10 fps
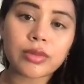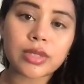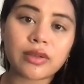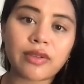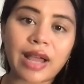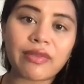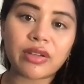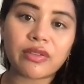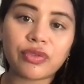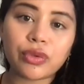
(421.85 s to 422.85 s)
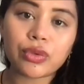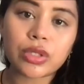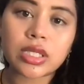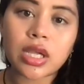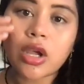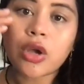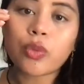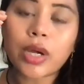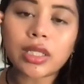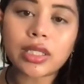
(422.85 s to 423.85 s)
of having foods
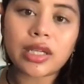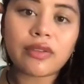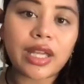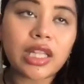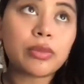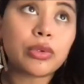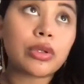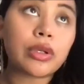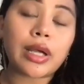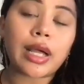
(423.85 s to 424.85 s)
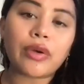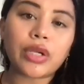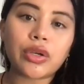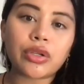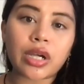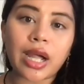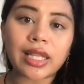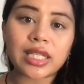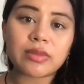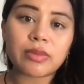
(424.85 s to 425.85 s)
readily available out here on our
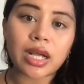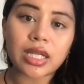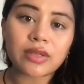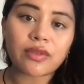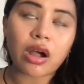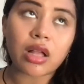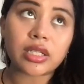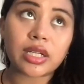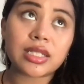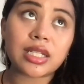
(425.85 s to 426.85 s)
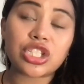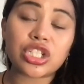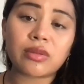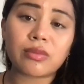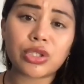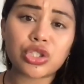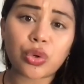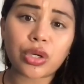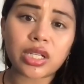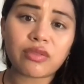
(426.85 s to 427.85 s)
islands. Because of colonization,
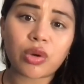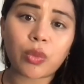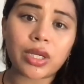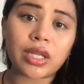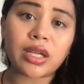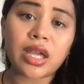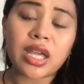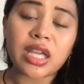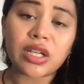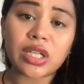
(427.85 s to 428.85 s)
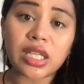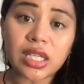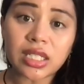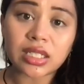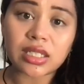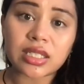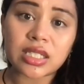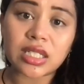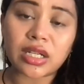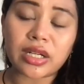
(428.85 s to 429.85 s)
majority of what we eat is
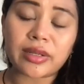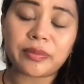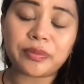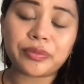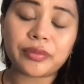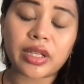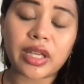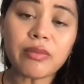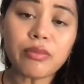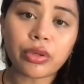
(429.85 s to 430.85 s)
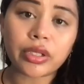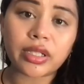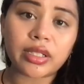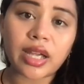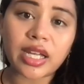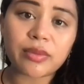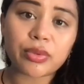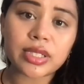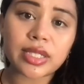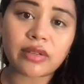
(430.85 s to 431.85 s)
imported.
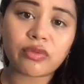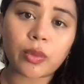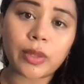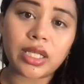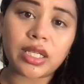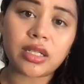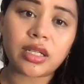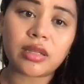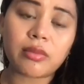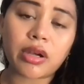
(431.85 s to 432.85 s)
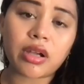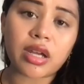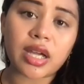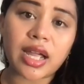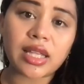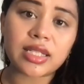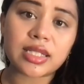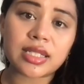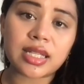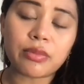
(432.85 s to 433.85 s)
90% of what we eat in the Mariana Islands
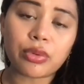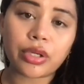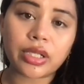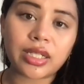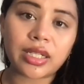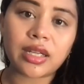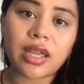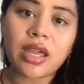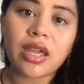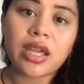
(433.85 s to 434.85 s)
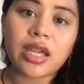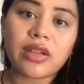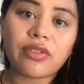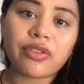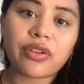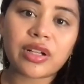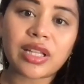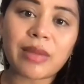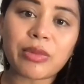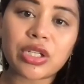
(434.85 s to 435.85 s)
is imported. And if
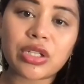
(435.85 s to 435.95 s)
climate